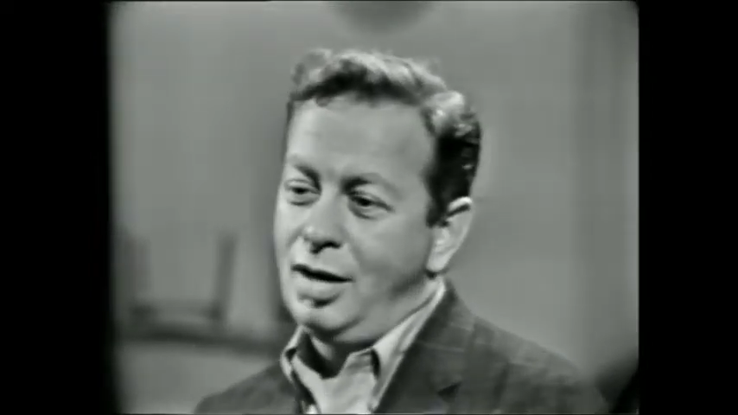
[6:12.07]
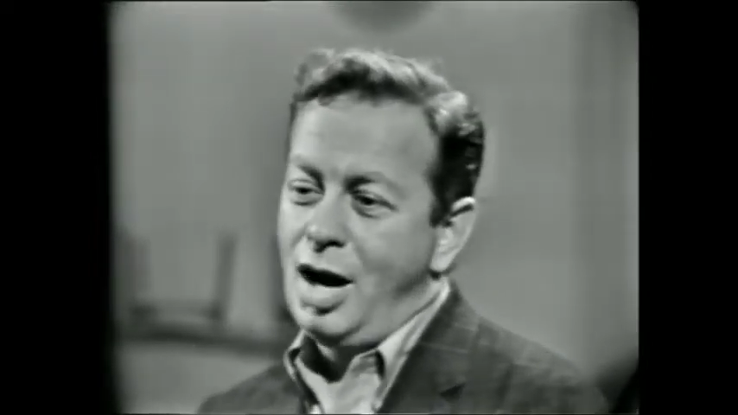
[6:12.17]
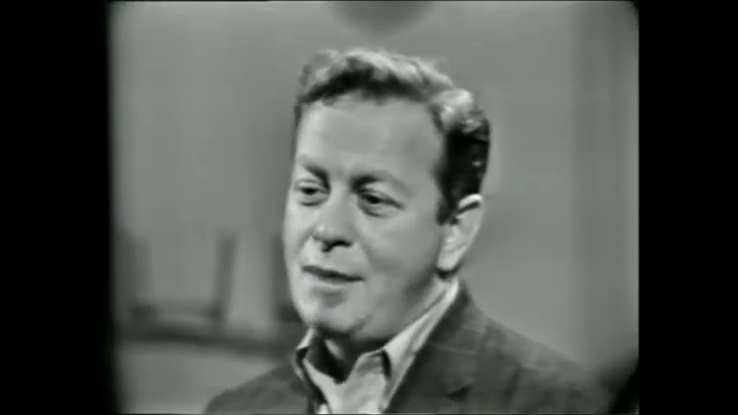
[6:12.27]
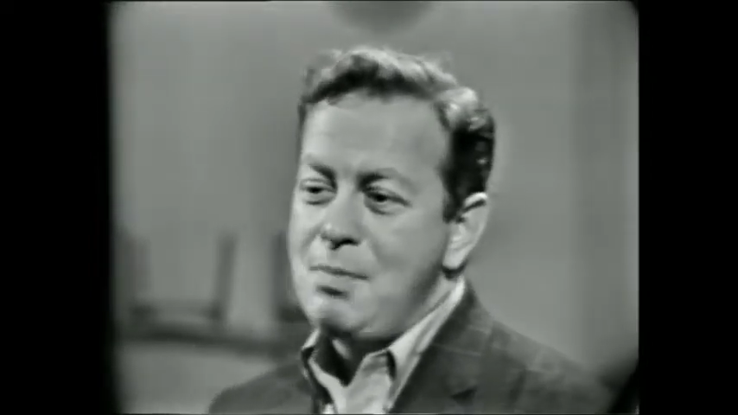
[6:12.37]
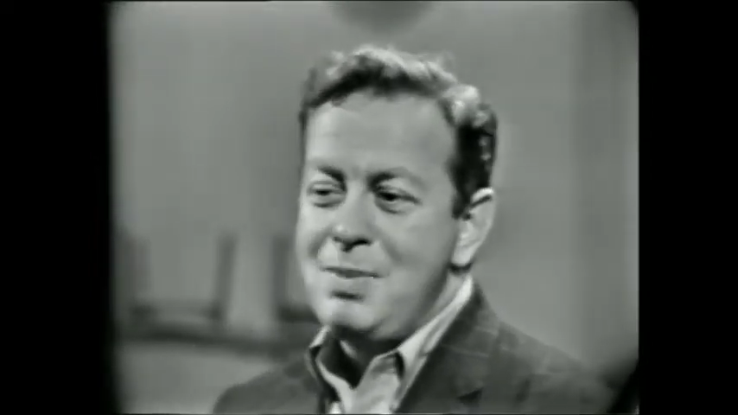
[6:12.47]

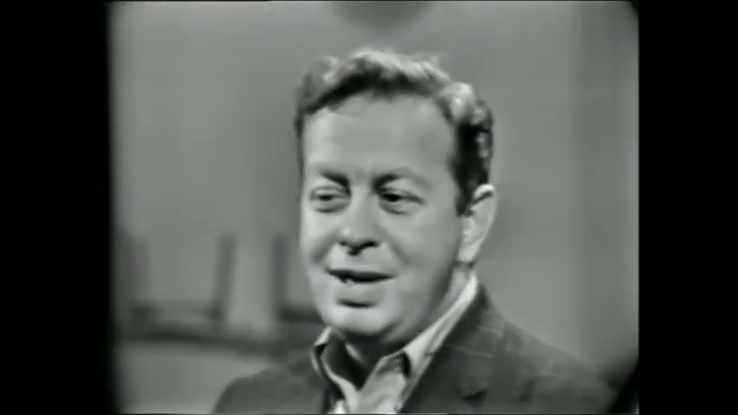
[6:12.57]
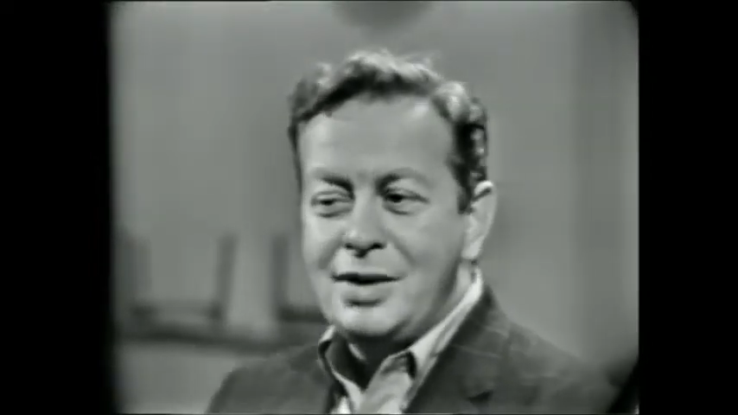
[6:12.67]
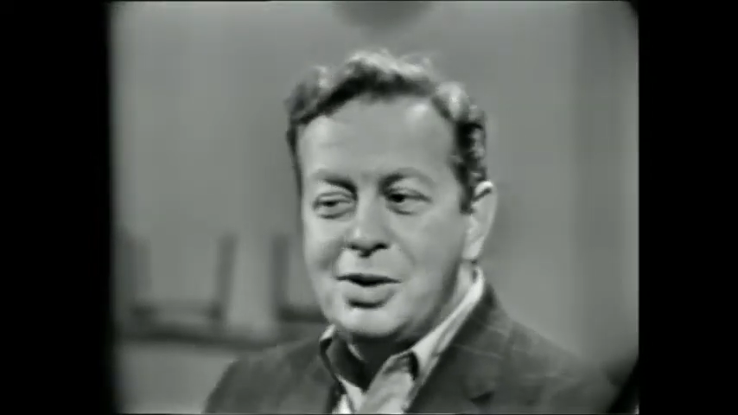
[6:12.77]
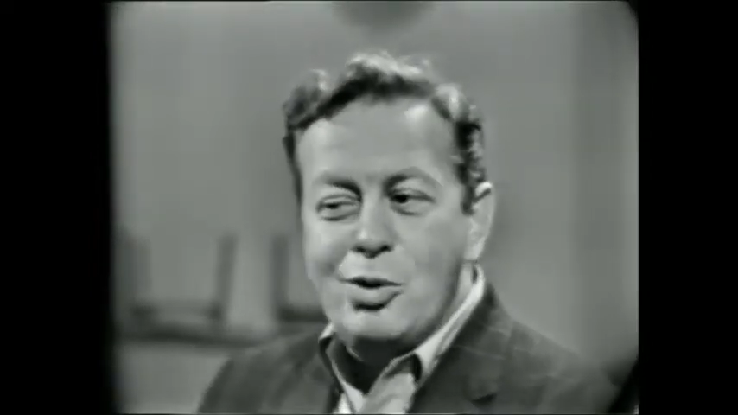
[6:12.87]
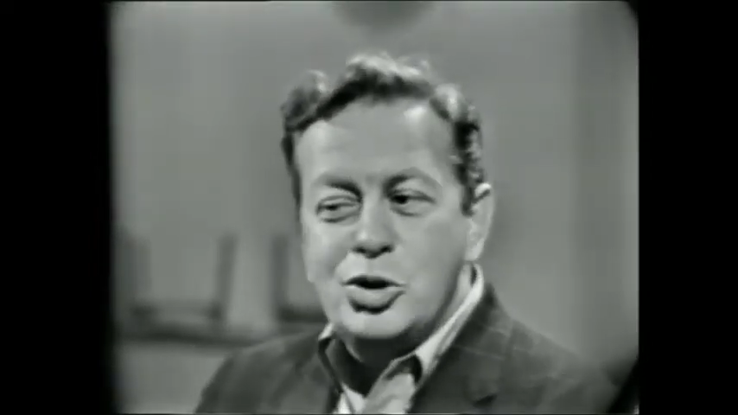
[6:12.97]
are maybe
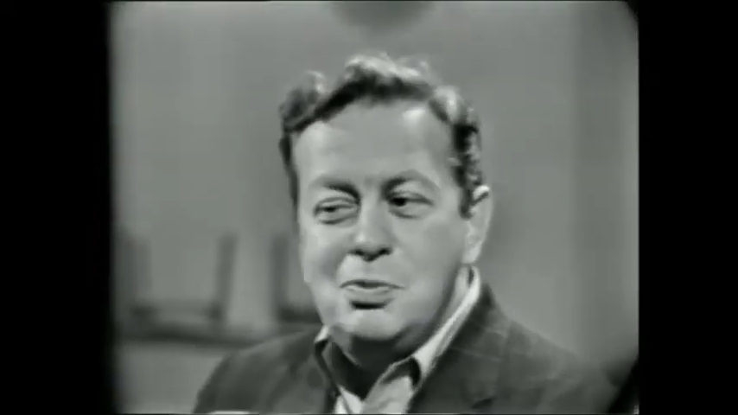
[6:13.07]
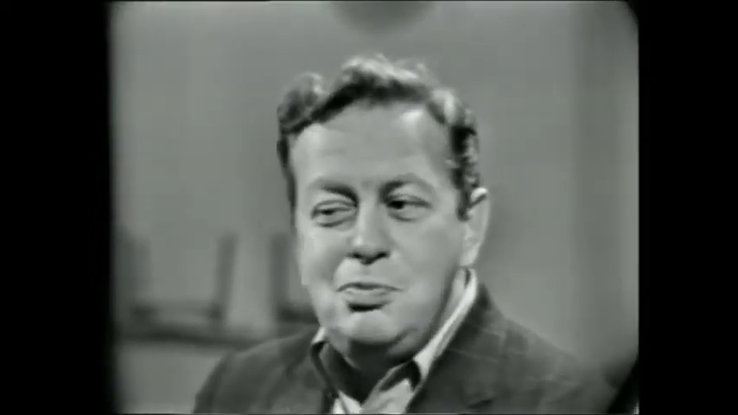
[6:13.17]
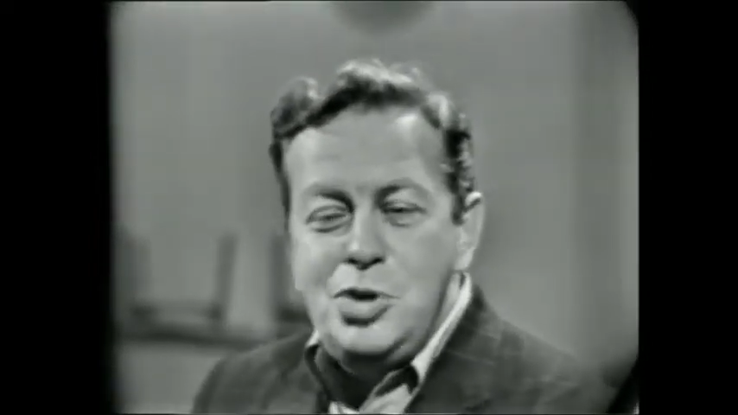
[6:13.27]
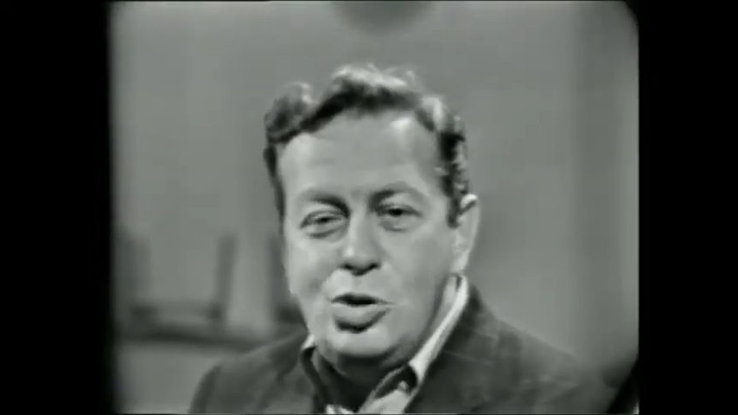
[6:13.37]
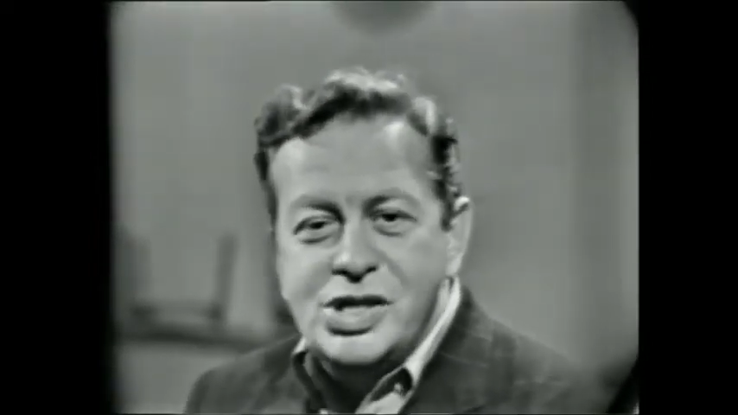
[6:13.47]
not the most
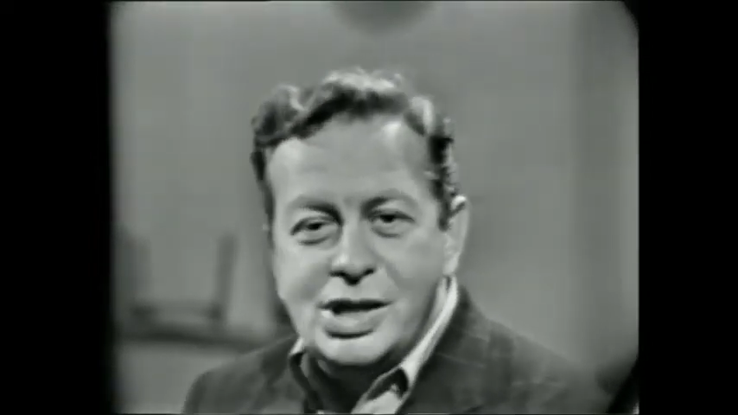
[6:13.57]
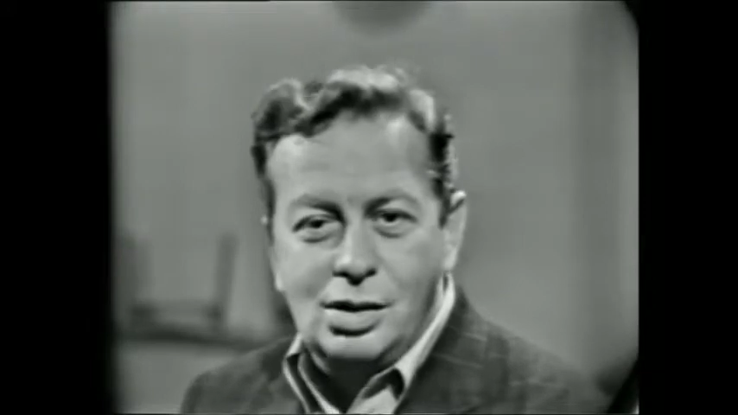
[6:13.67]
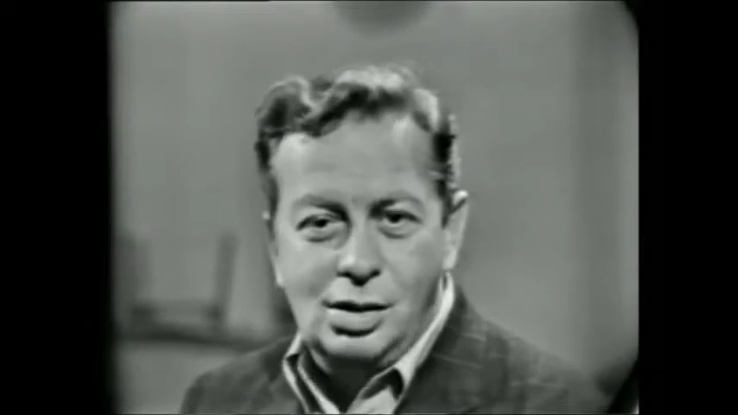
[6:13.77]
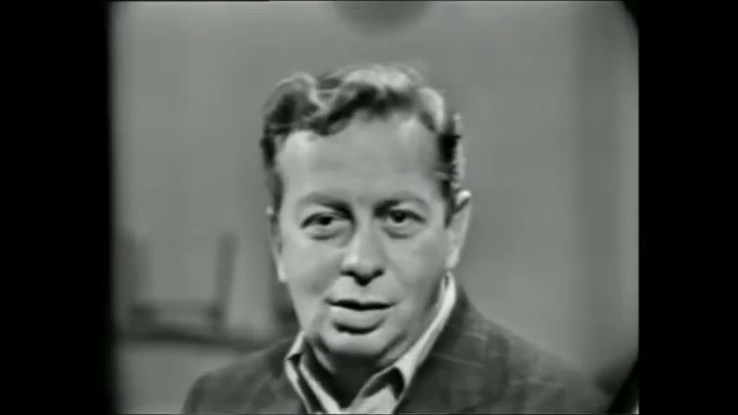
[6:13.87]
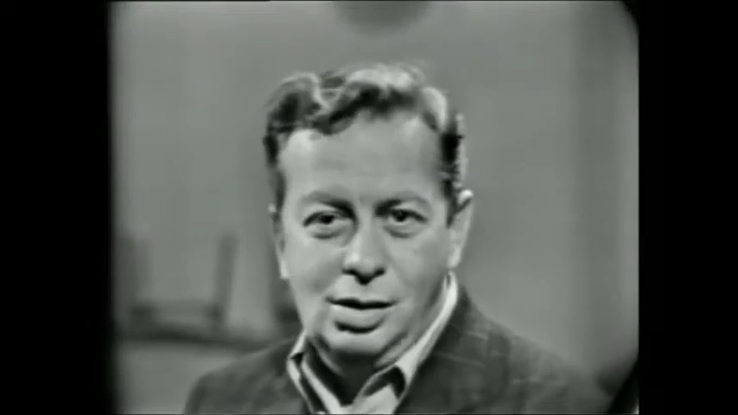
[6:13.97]

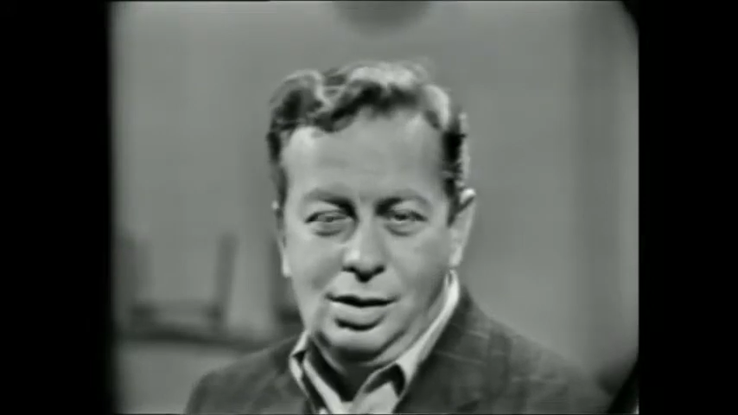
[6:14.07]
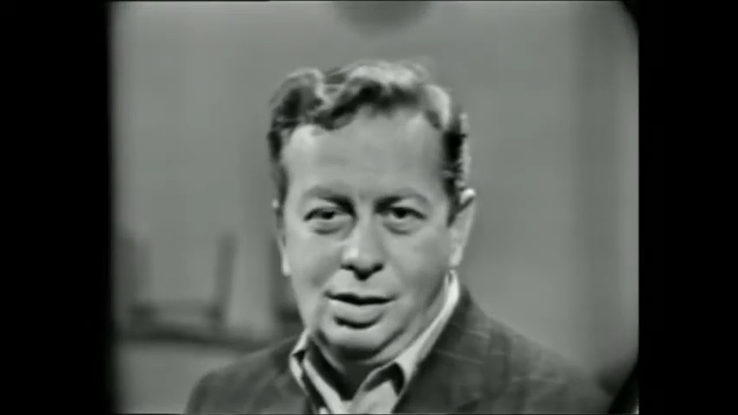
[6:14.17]
musical